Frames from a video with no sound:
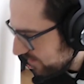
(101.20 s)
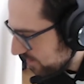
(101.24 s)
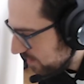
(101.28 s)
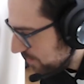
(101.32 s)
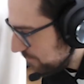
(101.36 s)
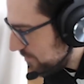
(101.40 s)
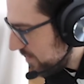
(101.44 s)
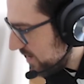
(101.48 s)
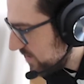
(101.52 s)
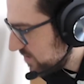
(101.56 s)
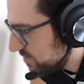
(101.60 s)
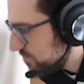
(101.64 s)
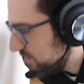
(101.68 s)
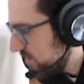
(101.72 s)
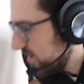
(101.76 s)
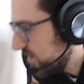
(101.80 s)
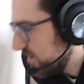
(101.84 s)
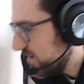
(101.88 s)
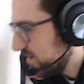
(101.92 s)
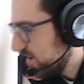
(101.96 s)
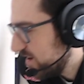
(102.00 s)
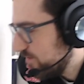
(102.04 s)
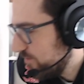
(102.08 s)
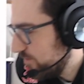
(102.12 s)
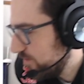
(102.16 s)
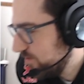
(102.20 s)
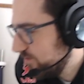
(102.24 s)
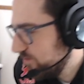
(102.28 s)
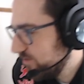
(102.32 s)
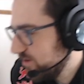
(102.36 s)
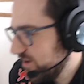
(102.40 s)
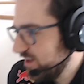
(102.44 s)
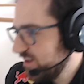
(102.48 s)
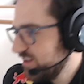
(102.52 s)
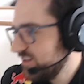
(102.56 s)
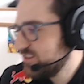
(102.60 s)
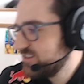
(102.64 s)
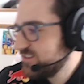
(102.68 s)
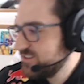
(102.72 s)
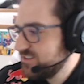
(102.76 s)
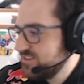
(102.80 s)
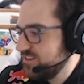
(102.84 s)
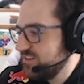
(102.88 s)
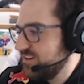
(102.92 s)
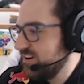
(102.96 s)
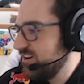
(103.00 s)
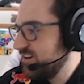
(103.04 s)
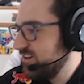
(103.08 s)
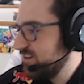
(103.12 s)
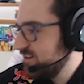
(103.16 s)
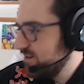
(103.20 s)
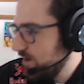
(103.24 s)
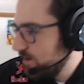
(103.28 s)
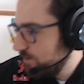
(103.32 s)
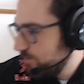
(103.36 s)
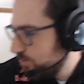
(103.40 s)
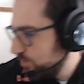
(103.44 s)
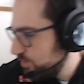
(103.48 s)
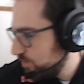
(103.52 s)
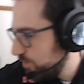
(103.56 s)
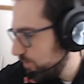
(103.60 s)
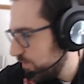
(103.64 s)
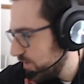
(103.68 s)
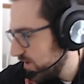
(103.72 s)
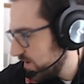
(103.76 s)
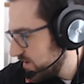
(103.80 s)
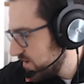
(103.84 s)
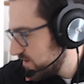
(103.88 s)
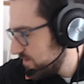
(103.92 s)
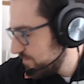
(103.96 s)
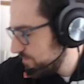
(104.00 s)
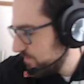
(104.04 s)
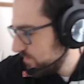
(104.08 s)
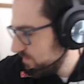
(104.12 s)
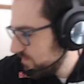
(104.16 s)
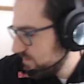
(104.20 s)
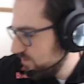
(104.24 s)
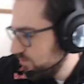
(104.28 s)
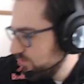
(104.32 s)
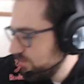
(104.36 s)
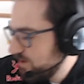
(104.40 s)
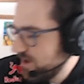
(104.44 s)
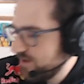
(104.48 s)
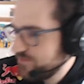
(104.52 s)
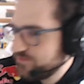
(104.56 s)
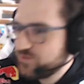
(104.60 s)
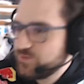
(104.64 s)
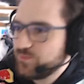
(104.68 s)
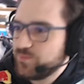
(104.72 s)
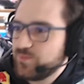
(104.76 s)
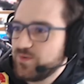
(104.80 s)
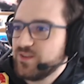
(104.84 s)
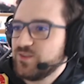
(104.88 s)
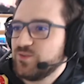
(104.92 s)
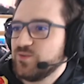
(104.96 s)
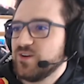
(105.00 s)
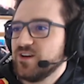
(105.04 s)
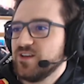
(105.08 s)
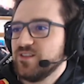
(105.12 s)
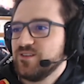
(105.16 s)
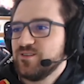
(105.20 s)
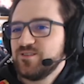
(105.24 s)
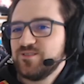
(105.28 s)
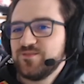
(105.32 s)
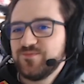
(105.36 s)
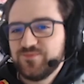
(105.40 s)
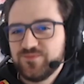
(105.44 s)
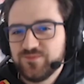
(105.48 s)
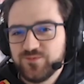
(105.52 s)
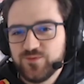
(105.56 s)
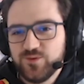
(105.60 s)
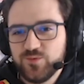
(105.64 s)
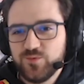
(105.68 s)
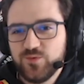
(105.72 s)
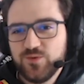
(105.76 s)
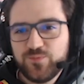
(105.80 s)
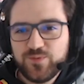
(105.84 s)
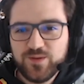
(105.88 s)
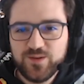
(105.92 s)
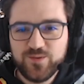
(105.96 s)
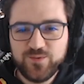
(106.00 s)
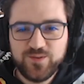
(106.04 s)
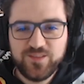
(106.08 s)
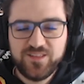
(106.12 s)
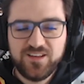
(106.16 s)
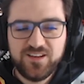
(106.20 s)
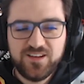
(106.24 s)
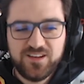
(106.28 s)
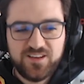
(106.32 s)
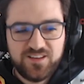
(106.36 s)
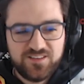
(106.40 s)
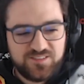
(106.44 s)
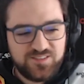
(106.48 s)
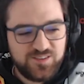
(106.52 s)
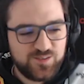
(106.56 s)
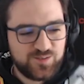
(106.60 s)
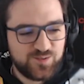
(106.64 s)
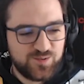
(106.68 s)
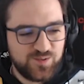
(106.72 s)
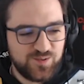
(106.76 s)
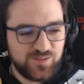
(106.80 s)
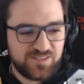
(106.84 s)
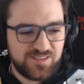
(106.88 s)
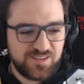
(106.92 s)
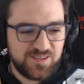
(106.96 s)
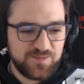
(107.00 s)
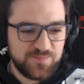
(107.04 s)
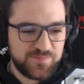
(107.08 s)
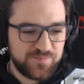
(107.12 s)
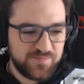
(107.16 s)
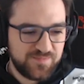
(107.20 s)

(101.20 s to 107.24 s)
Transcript: a, matchmaking game when you guys are able to play it. We have to play together. We we play with the CS:GO team